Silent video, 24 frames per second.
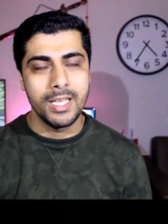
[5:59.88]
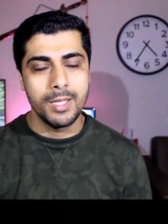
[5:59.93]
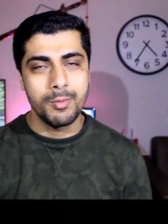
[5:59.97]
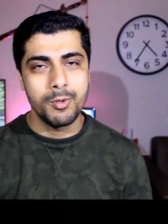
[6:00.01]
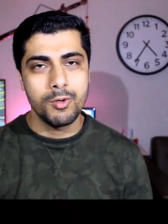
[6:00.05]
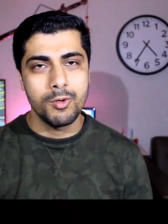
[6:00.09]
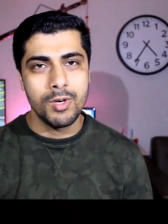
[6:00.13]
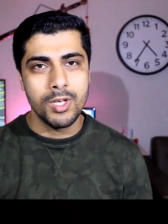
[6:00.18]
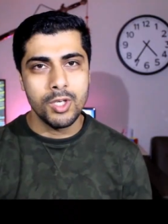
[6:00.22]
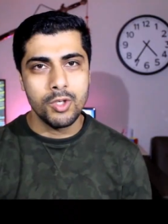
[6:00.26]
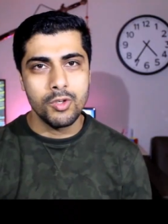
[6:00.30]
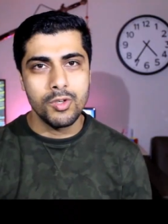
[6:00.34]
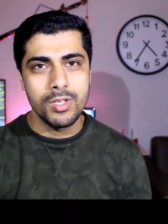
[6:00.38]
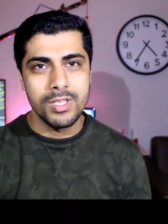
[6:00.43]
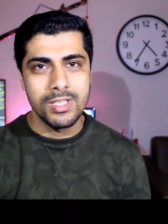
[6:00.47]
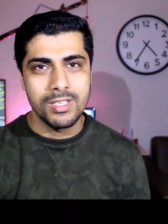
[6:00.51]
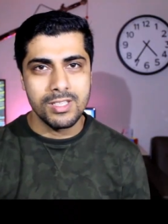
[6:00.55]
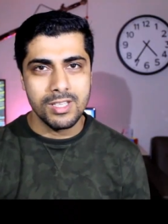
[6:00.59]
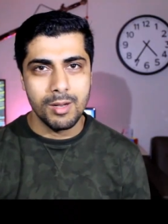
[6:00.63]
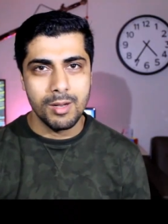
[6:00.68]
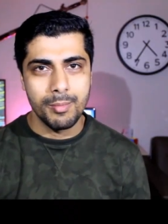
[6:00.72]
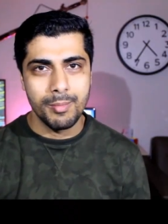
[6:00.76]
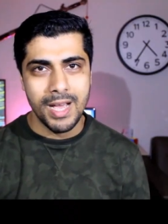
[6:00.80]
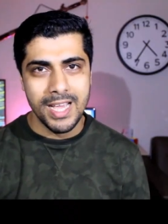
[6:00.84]
if you want to
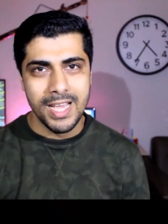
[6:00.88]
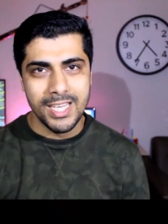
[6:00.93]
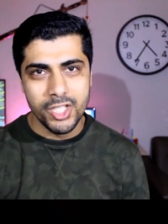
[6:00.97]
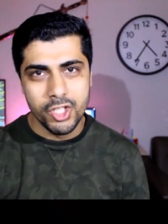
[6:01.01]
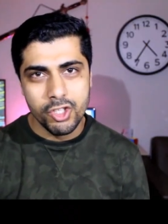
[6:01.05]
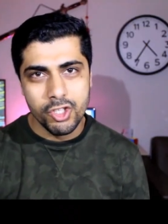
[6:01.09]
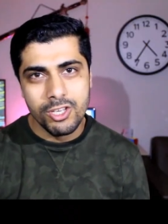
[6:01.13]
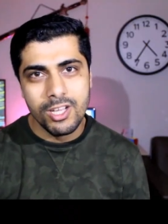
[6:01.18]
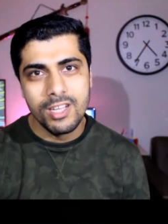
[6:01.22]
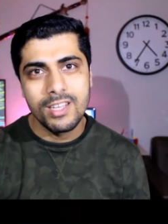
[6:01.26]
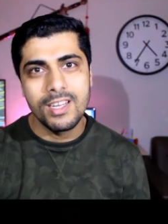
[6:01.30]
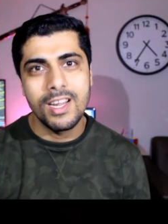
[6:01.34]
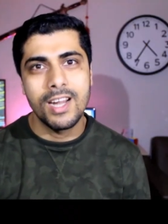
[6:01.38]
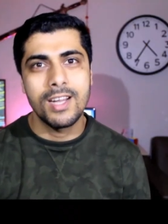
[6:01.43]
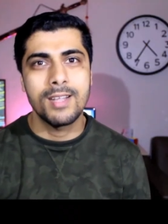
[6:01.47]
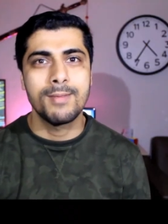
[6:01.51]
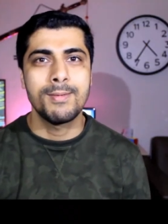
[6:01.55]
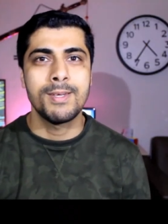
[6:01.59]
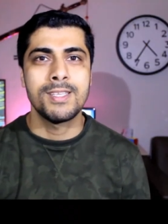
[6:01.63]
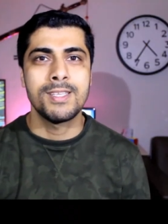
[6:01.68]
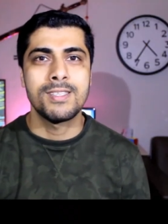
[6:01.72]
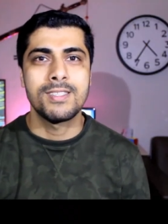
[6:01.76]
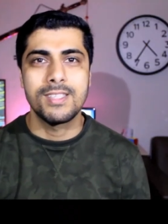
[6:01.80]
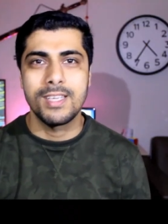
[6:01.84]
install MySQL
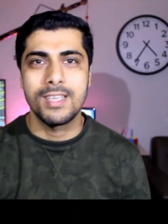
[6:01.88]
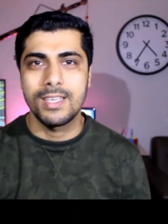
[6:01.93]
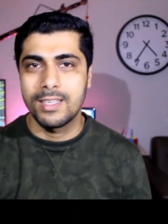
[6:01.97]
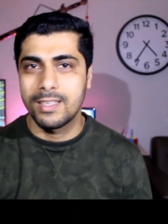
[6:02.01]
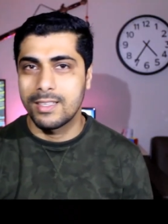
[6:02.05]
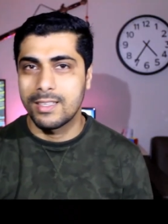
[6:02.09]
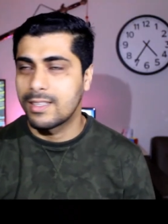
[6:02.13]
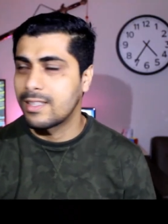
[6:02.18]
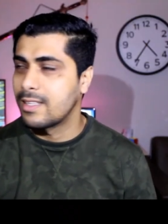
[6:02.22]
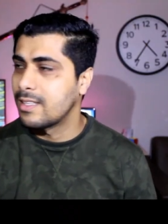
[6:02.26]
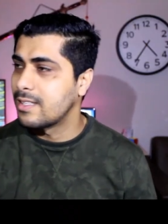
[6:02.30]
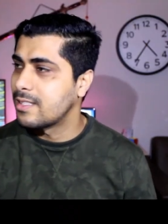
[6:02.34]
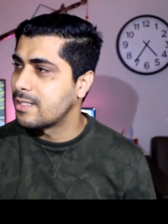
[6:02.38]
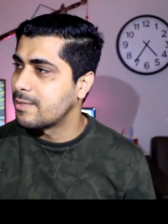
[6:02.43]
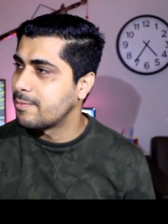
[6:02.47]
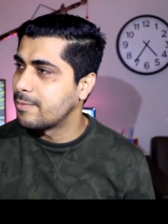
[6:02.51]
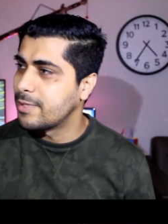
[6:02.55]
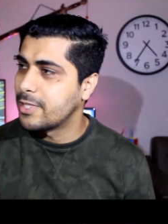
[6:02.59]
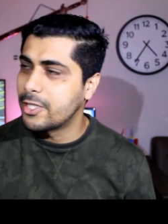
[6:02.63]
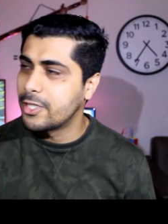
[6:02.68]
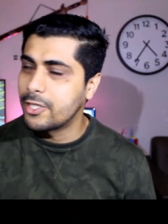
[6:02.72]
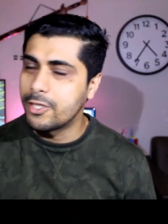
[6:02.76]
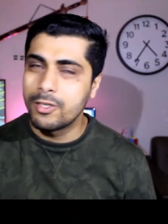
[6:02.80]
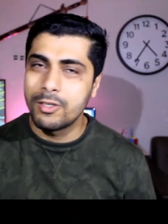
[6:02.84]
database, check this
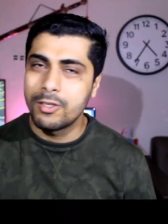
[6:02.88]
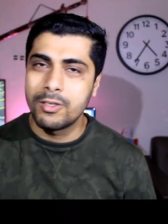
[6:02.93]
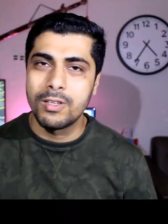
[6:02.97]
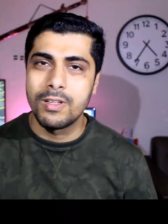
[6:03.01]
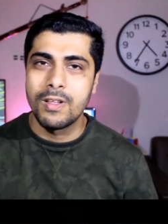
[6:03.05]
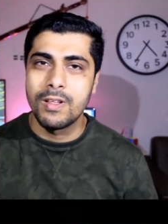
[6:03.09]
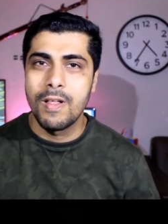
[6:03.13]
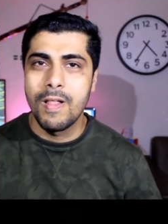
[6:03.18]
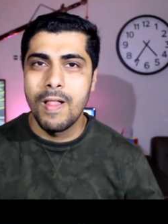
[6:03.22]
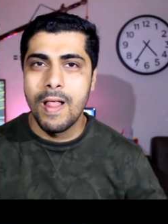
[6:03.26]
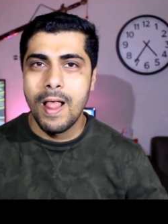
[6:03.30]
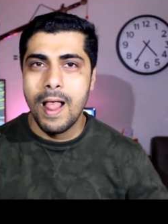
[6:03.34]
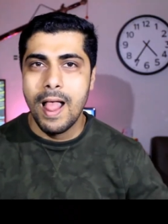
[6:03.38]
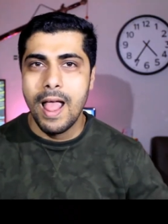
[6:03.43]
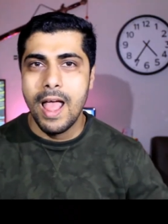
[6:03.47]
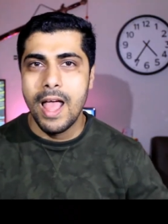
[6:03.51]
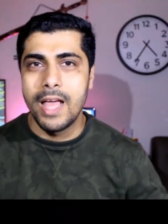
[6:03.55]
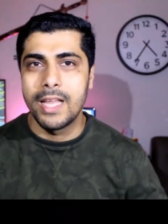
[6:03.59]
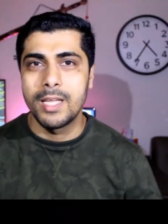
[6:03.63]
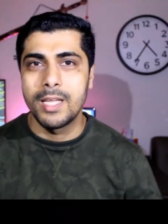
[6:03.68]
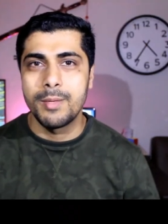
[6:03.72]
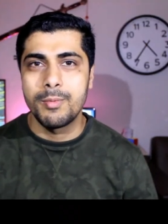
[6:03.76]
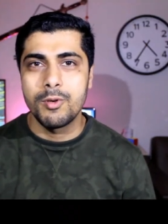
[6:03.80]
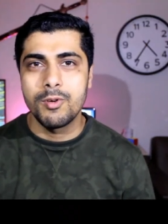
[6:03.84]
video.
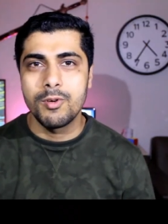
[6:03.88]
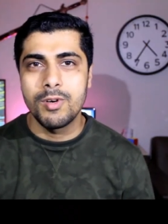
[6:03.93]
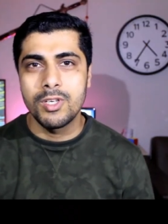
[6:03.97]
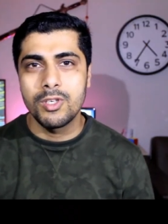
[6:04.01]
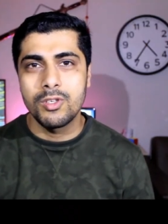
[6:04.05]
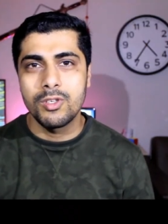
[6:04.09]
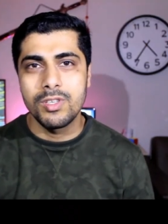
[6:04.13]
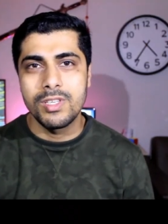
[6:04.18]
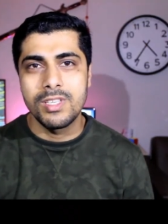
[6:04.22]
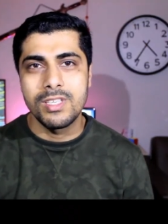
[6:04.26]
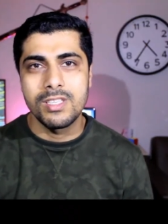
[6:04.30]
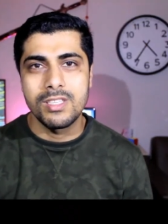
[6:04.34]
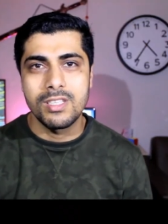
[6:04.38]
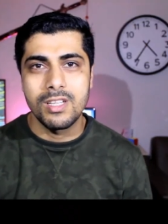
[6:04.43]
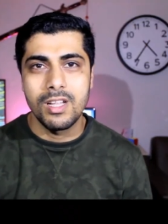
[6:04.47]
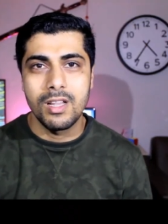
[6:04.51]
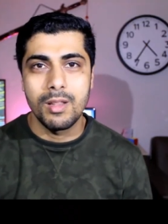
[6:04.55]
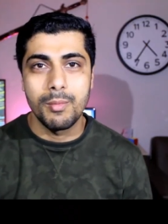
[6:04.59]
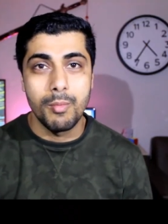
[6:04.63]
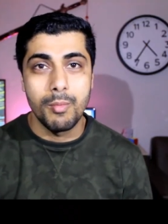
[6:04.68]
And if you want to install